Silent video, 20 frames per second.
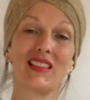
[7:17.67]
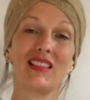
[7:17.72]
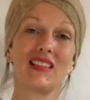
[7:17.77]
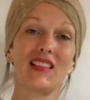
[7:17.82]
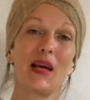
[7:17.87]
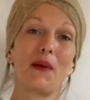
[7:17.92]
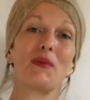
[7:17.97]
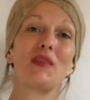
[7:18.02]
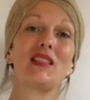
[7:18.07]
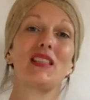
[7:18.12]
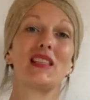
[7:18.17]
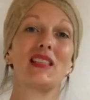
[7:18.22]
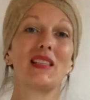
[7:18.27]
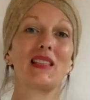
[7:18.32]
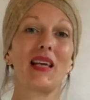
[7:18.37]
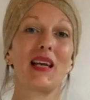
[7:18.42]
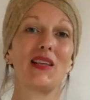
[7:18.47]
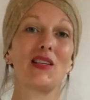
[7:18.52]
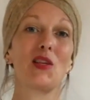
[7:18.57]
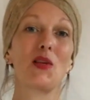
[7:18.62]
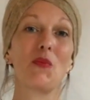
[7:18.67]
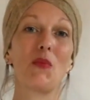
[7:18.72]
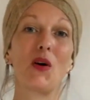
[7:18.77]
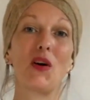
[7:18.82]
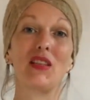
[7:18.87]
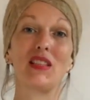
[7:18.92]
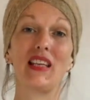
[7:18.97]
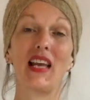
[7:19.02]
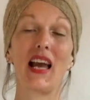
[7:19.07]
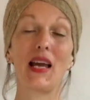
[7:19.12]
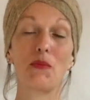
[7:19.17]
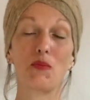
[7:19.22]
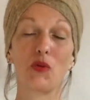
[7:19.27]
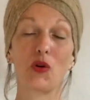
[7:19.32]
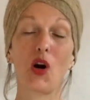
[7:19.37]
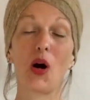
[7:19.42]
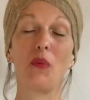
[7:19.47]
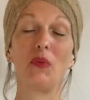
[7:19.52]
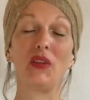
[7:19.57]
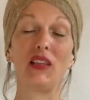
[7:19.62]
Tapping to the side of the body. I'd
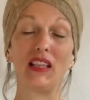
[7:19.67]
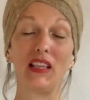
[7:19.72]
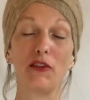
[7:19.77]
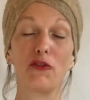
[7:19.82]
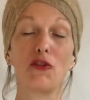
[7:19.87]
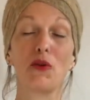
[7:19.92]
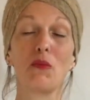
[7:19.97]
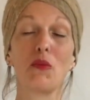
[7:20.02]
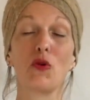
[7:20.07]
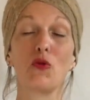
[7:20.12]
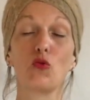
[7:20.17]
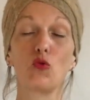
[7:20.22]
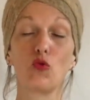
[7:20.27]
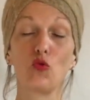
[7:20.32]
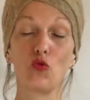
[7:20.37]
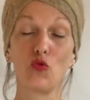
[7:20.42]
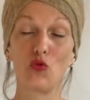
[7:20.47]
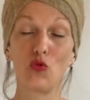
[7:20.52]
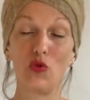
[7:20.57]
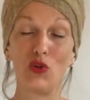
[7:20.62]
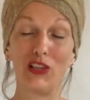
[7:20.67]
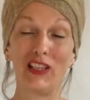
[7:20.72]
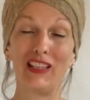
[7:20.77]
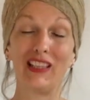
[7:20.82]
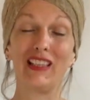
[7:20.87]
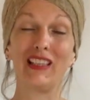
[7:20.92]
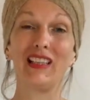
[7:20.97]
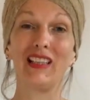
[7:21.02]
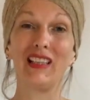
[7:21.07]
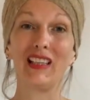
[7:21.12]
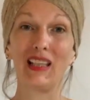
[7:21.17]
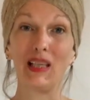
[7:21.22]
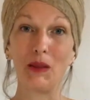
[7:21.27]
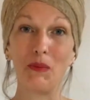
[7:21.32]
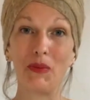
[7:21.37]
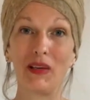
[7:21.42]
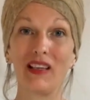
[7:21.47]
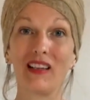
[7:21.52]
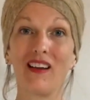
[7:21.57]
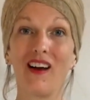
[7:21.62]
probably give them a really
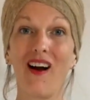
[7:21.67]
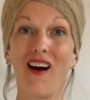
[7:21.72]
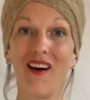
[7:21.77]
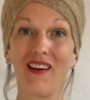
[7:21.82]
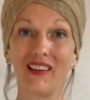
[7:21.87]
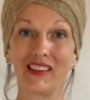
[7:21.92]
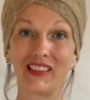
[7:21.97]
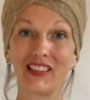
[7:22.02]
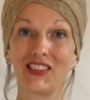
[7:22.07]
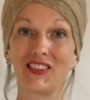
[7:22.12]
big hug.